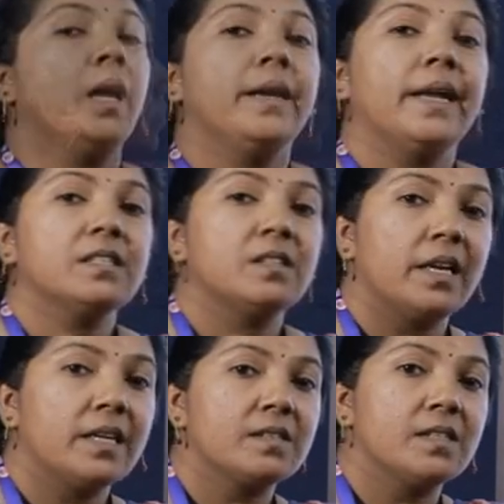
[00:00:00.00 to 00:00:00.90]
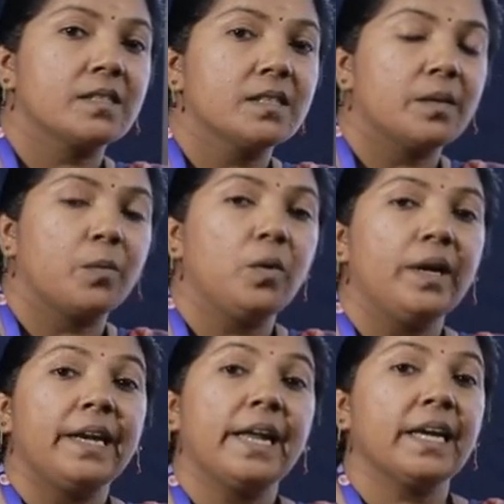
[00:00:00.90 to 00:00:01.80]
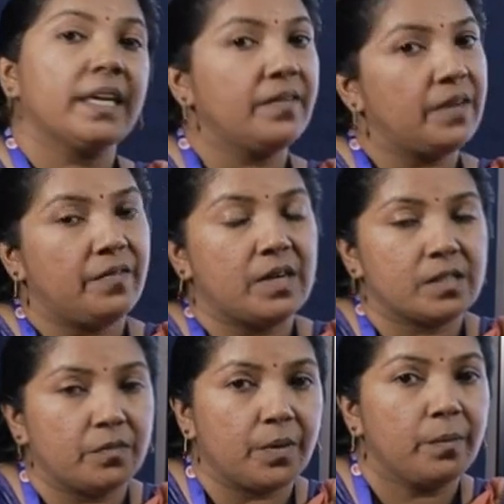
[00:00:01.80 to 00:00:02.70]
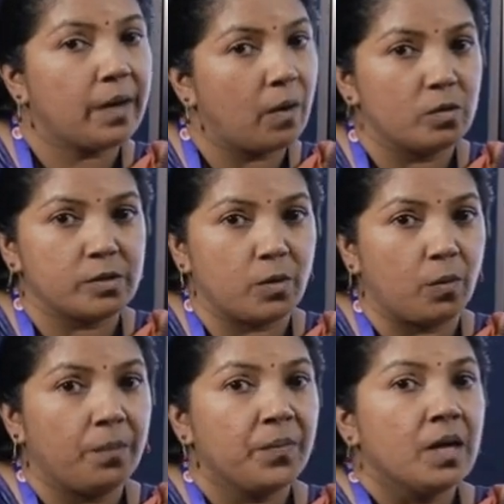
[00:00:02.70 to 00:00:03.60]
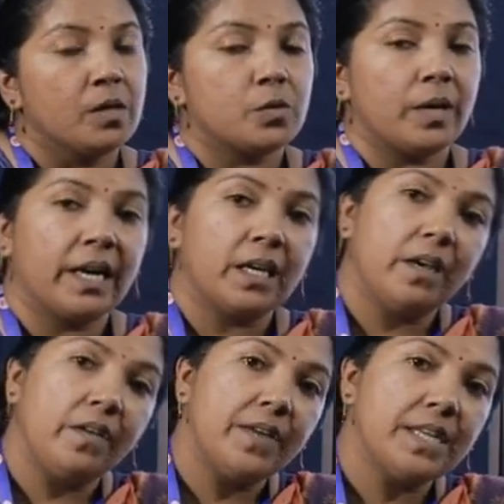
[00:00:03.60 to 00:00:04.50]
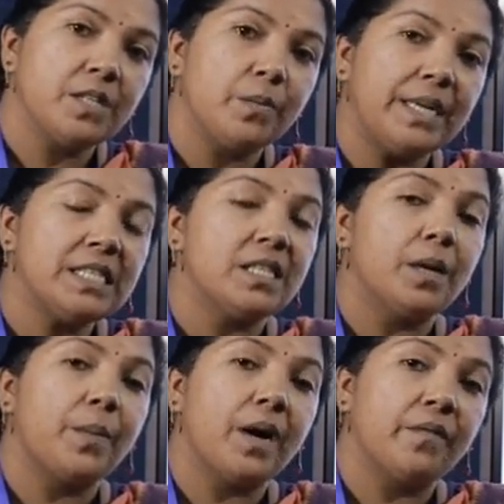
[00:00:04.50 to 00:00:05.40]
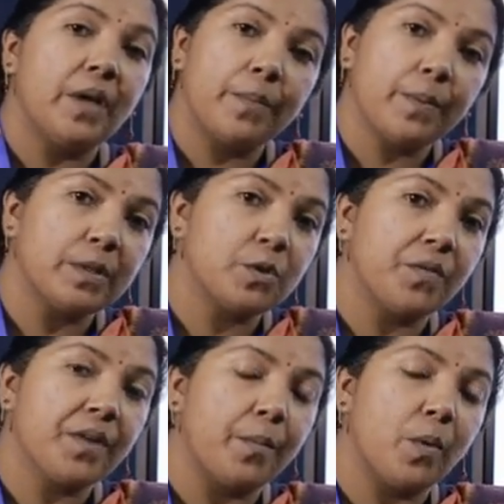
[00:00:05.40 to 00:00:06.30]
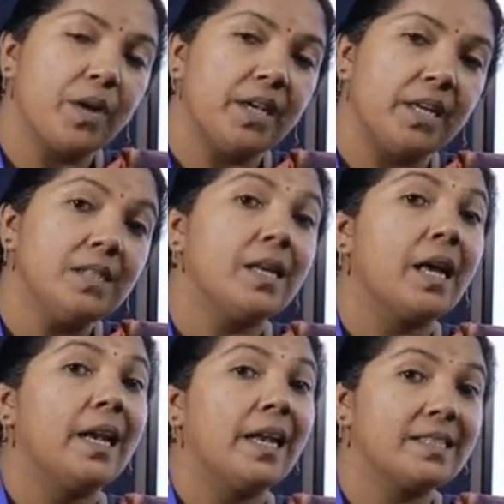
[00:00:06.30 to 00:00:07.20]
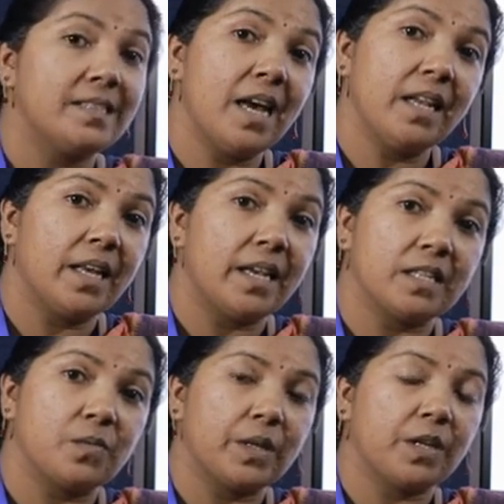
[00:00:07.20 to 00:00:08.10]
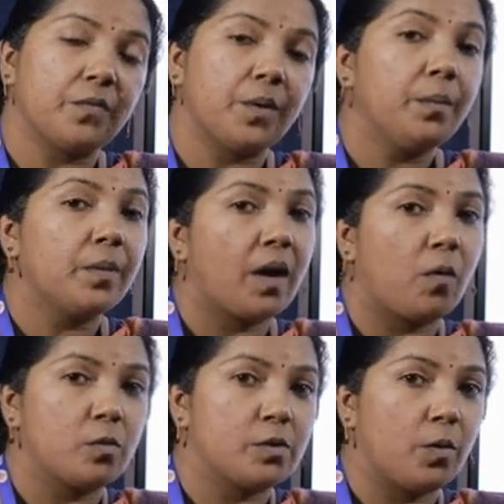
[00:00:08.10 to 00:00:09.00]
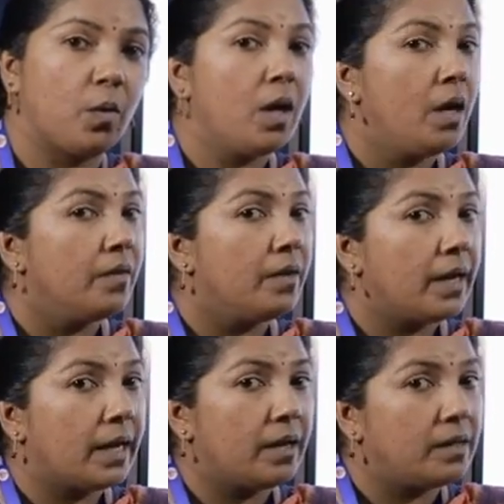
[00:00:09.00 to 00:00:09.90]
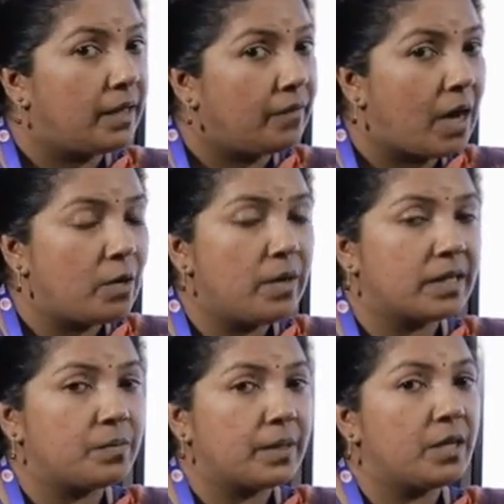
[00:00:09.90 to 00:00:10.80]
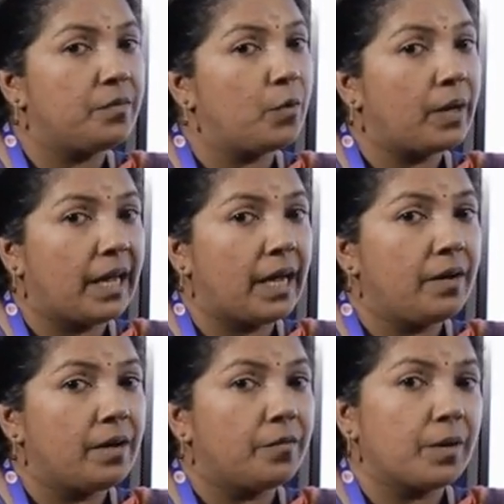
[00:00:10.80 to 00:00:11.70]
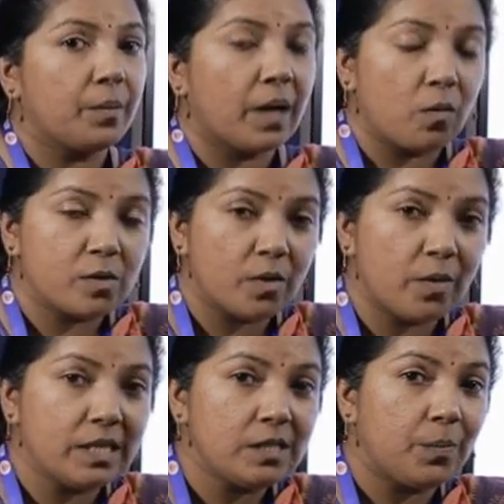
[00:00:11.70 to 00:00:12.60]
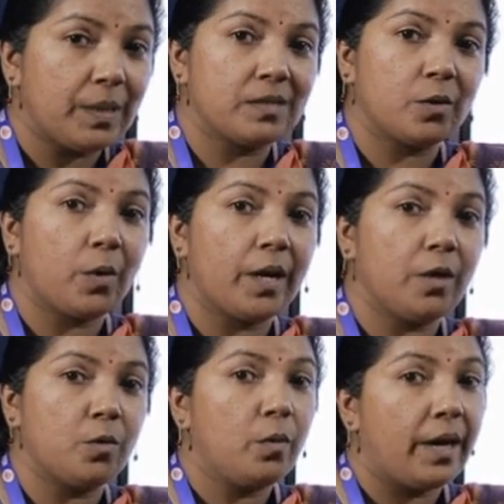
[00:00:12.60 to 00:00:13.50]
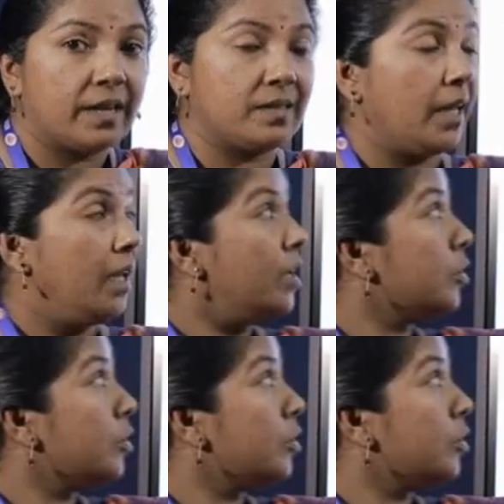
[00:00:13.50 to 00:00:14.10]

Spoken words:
Next, let us discuss about negative deviation from Raoult's law. So negative deviation means the vapor pressure of component is less than that expected from Raoult's law. The value expected for A from Raoult's law is P0A into XA.